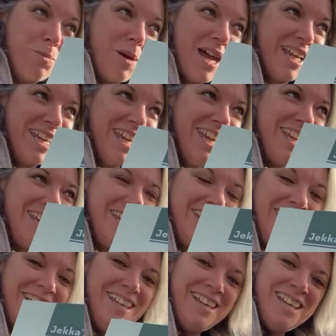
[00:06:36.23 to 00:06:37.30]
packet,
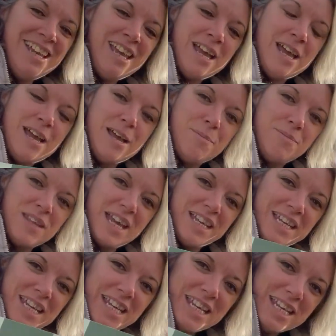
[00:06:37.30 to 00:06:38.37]
and
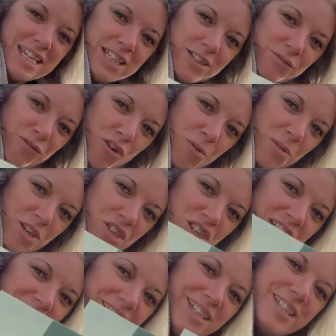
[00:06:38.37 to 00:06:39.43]
it is from
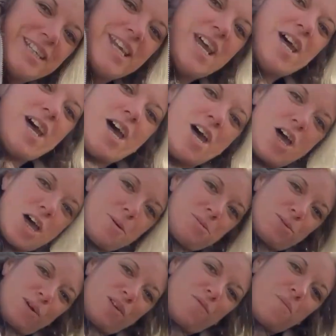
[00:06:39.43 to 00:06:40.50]
Jecker's Herbs,
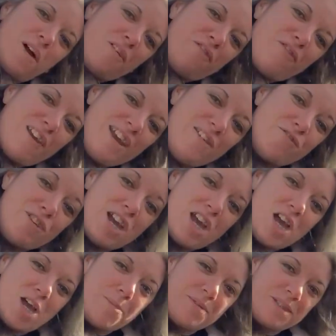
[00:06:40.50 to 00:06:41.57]
one of my favourite
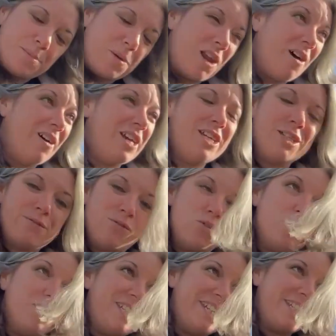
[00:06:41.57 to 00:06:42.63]
herb suppliers for
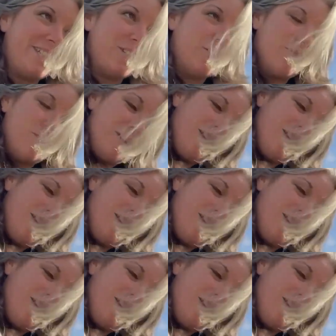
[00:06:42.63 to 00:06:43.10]
medicinal